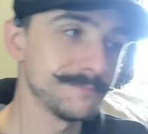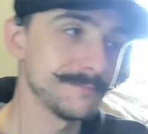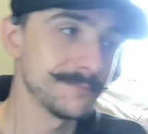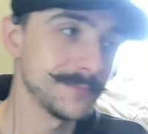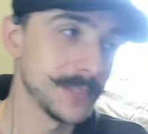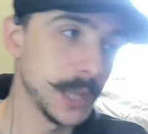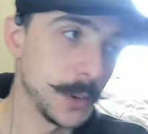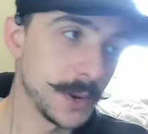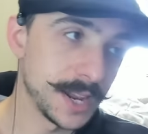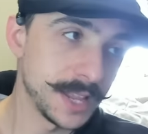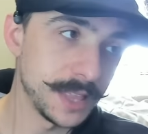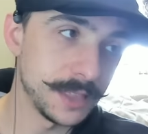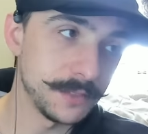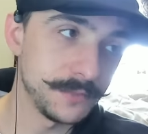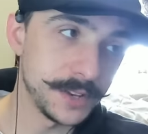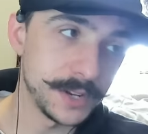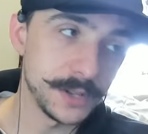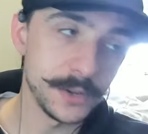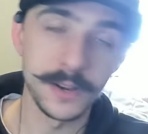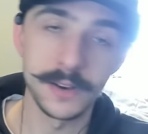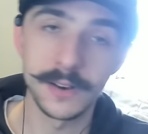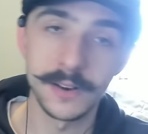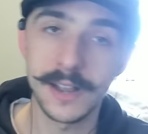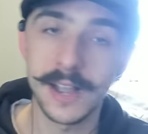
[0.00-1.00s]
We're gonna end the video
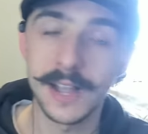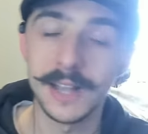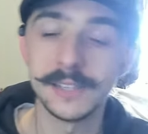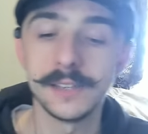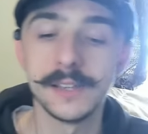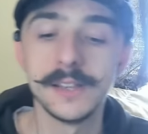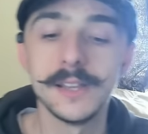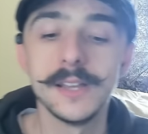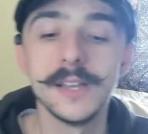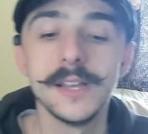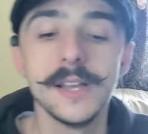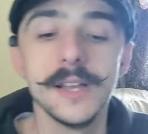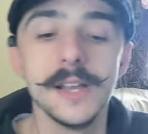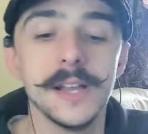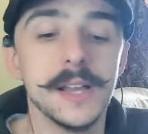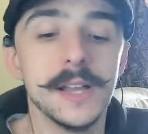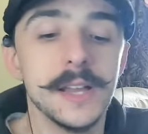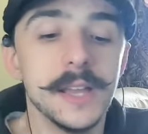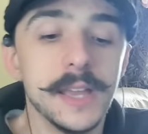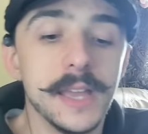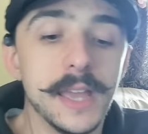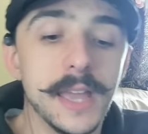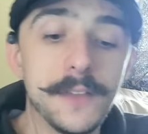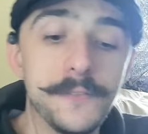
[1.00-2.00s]
here, guys.
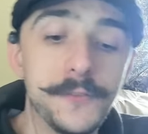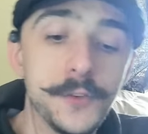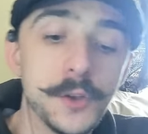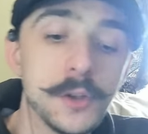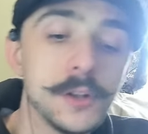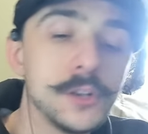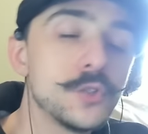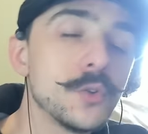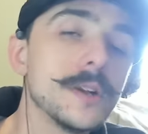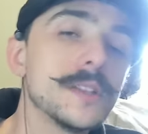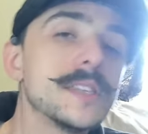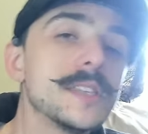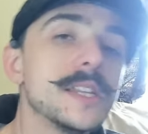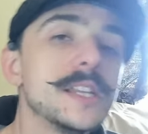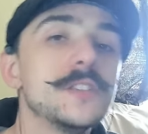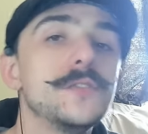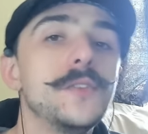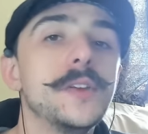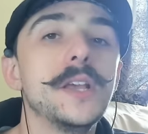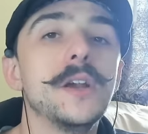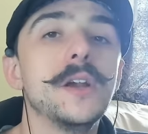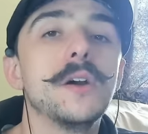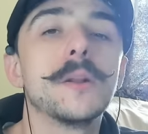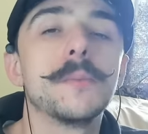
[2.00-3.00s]
If you enjoyed today's
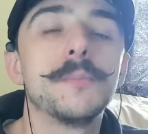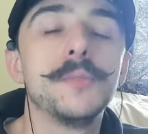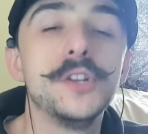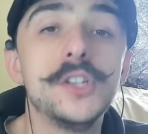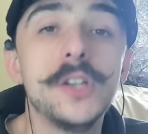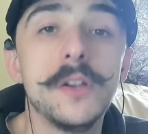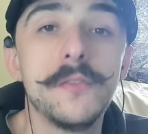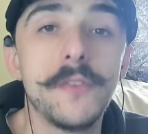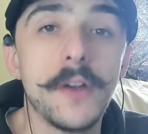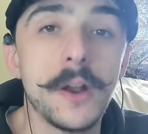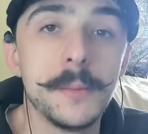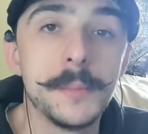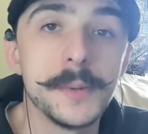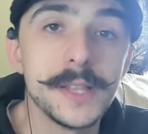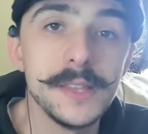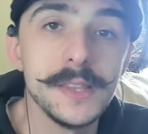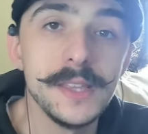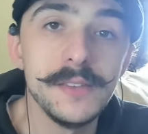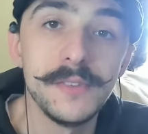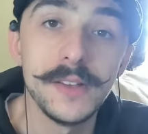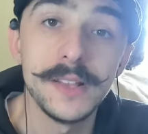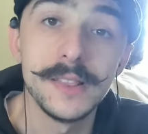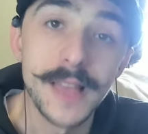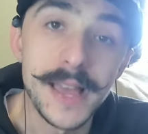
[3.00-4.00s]
video, I'd appreciate if everybody could
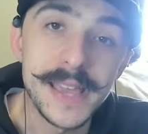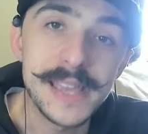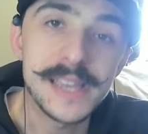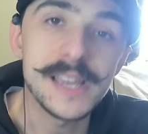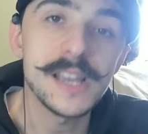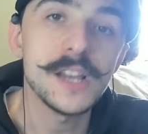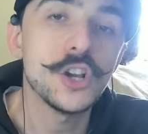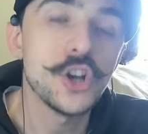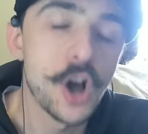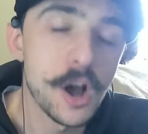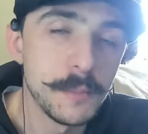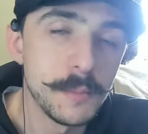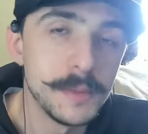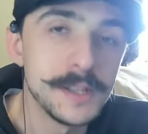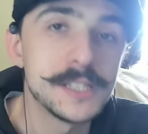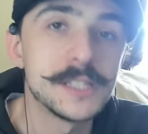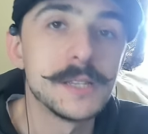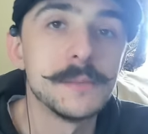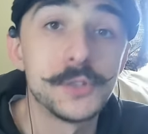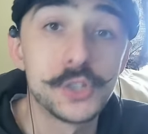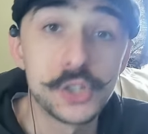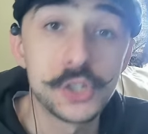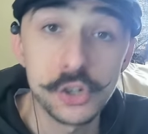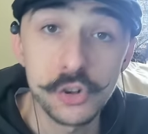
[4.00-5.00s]
leave a like, comment,
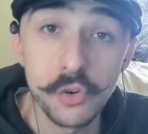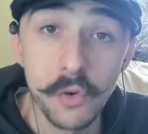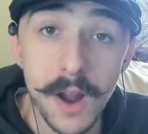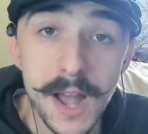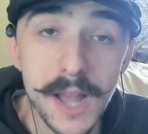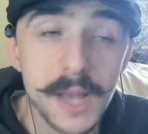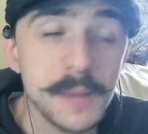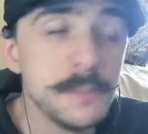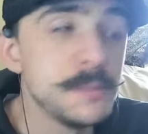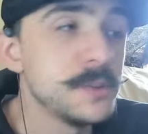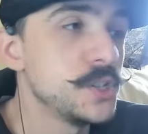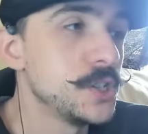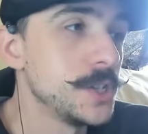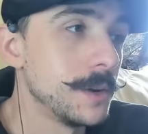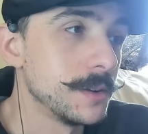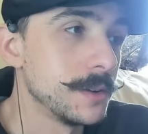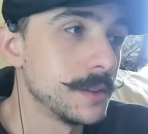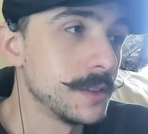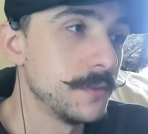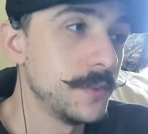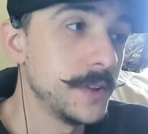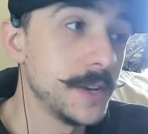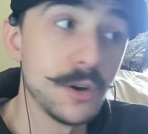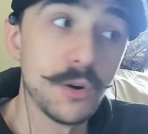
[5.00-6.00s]
subscribe, sharing
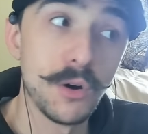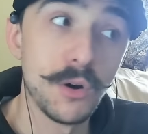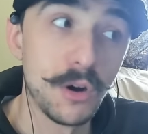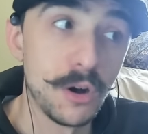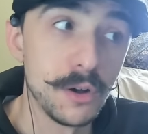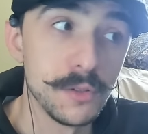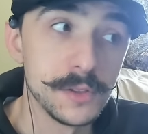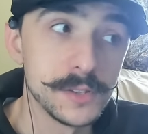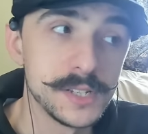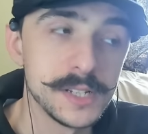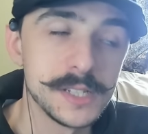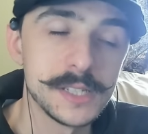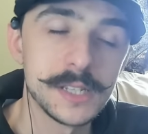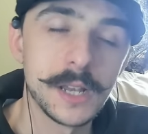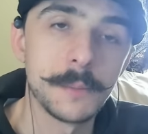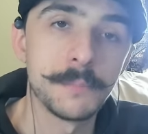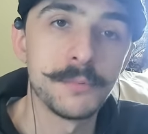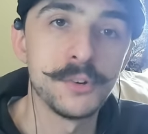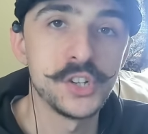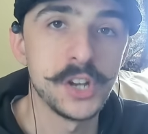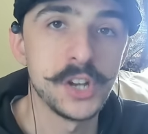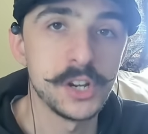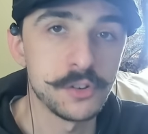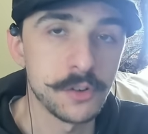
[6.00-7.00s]
the video, all those things I'd
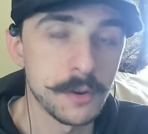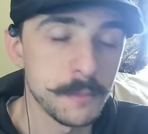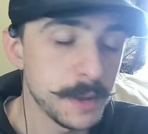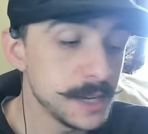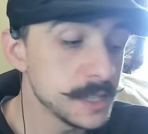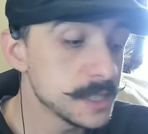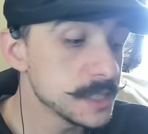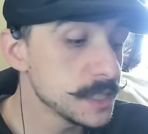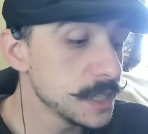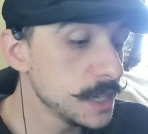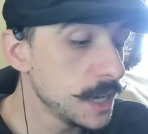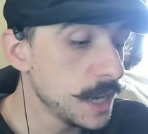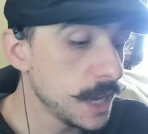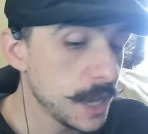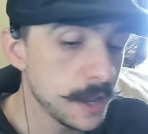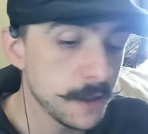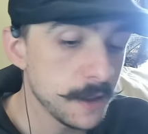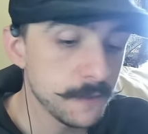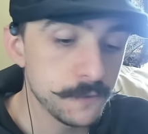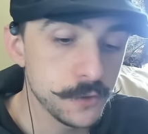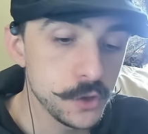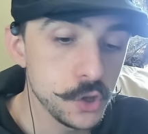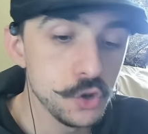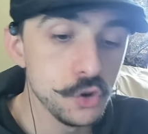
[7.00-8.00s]
appreciate tremendously.
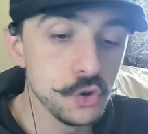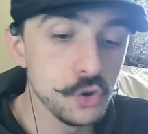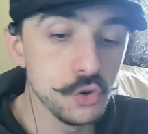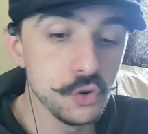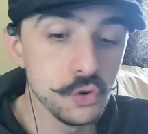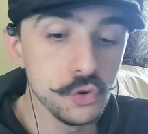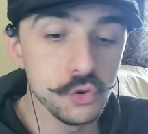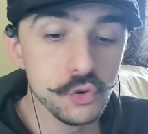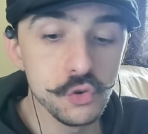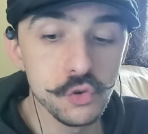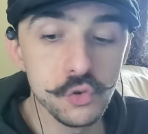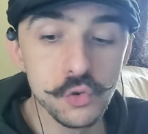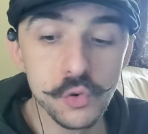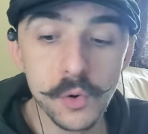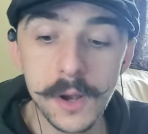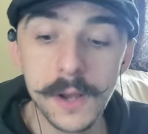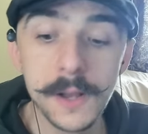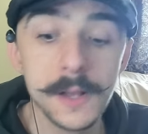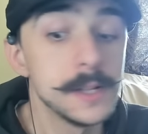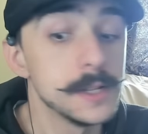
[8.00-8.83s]
If you